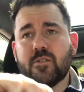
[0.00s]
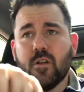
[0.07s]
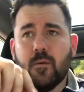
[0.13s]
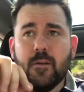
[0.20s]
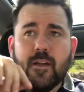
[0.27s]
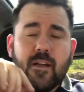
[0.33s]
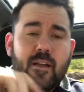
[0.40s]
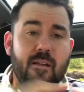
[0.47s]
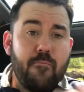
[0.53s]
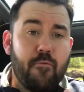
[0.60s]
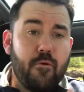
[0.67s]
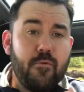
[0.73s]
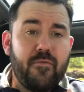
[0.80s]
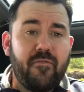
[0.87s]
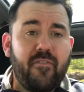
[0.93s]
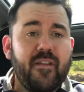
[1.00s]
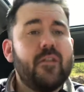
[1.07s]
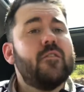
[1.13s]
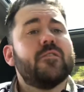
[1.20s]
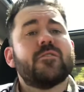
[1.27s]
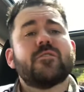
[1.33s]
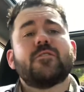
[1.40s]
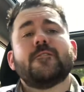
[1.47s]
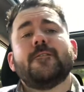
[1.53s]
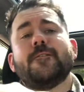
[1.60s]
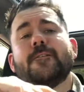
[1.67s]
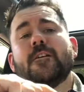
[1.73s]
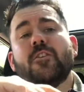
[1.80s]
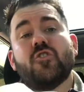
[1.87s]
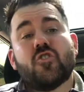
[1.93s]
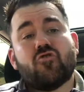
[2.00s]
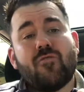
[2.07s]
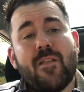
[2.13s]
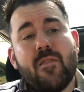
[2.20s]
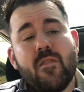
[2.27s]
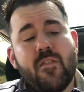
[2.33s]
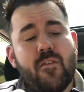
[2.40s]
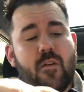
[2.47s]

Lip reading: So improved fitness and strength,